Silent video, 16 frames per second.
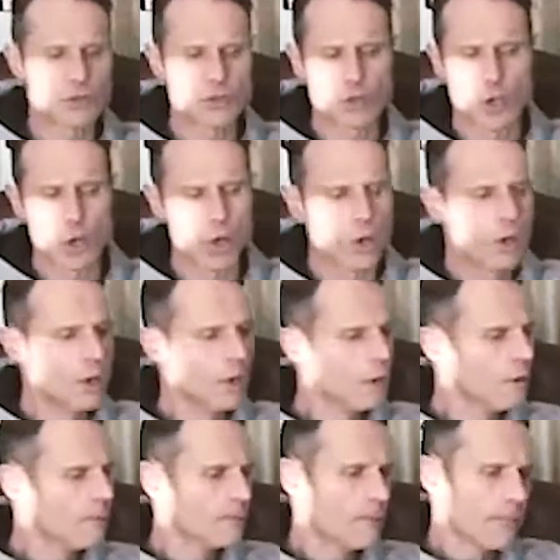So
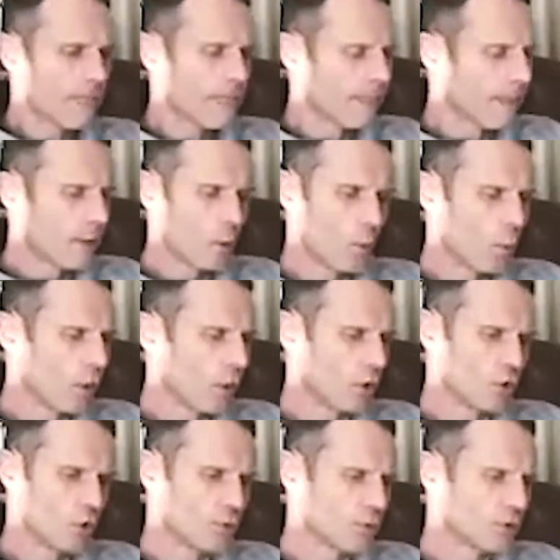we've
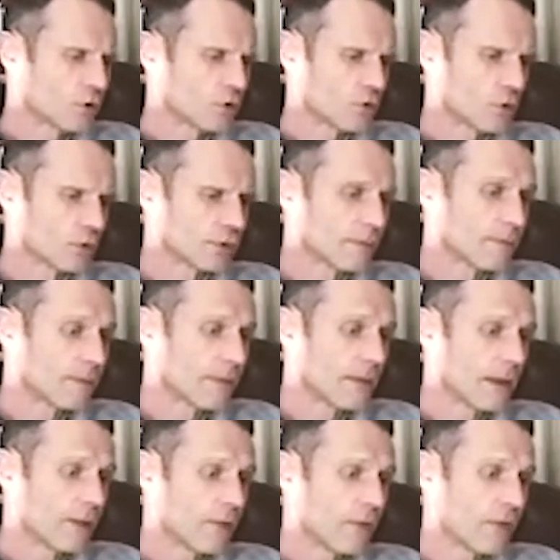got numerous trills.
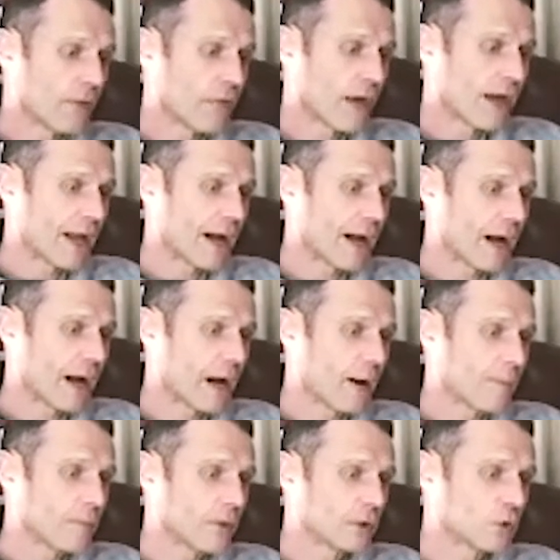They
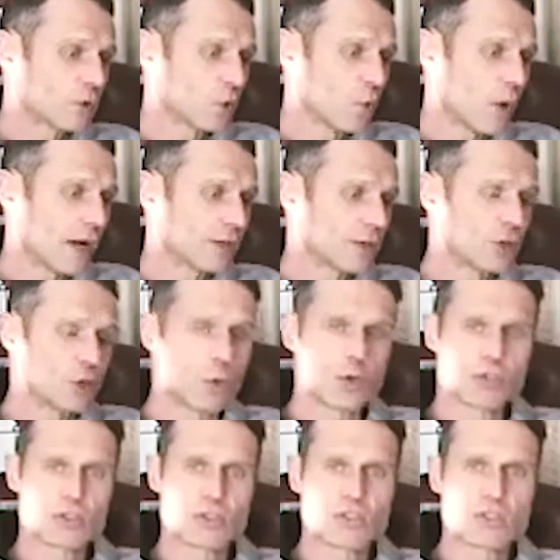are the two ways to do
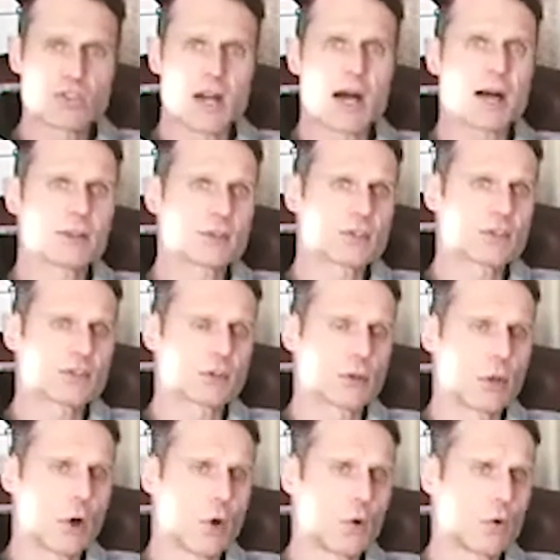it. Start
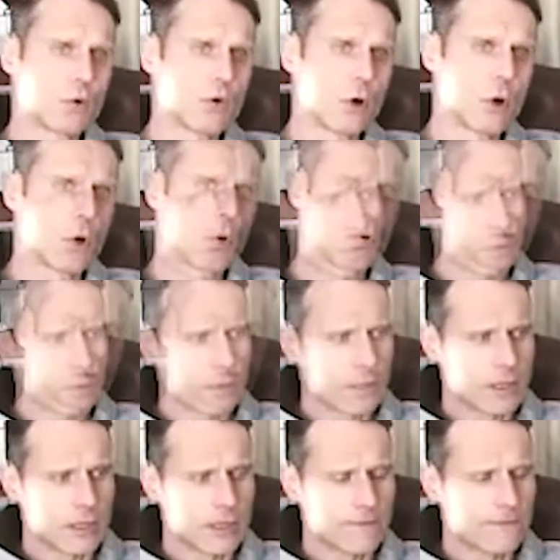slow though.
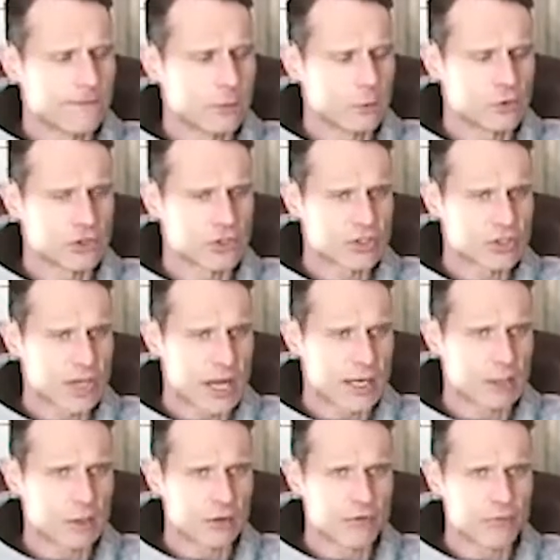If you're just
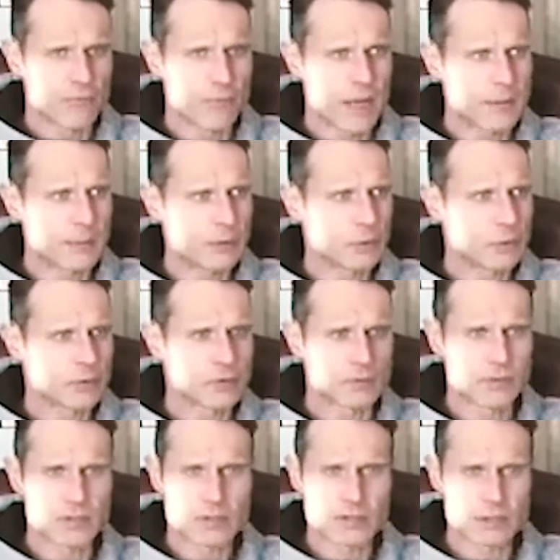starting off, maybe do some
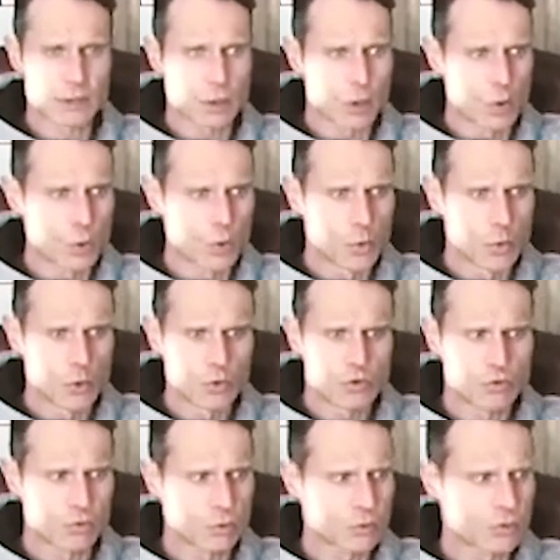slow
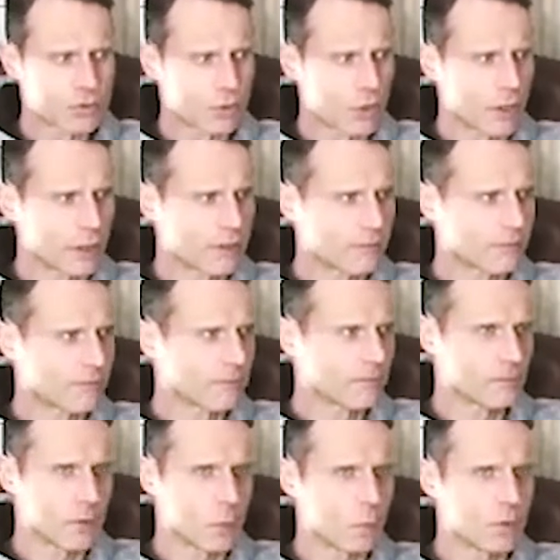trills like
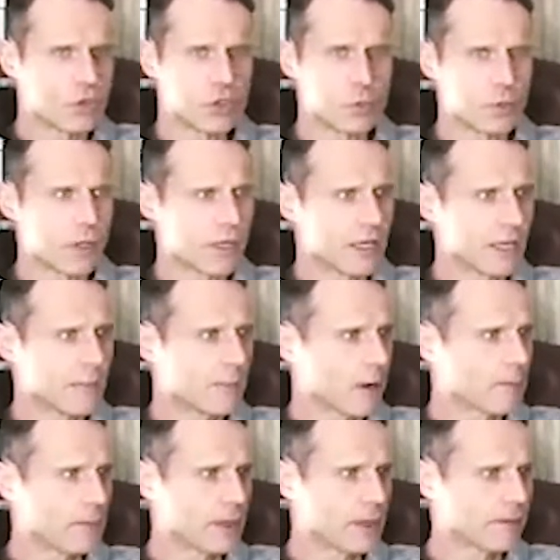Wish You Were Here
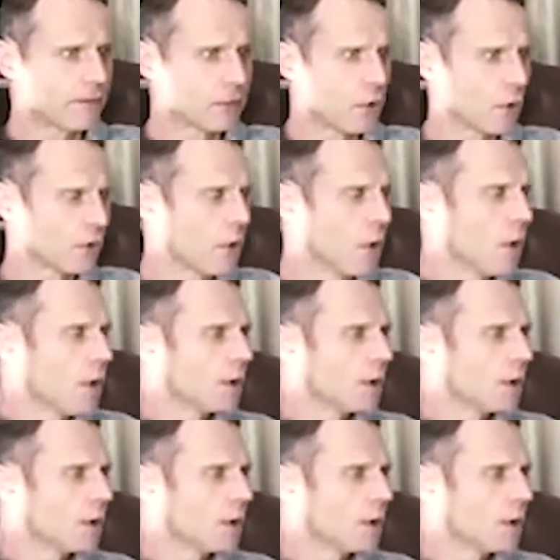by Pink Floyd.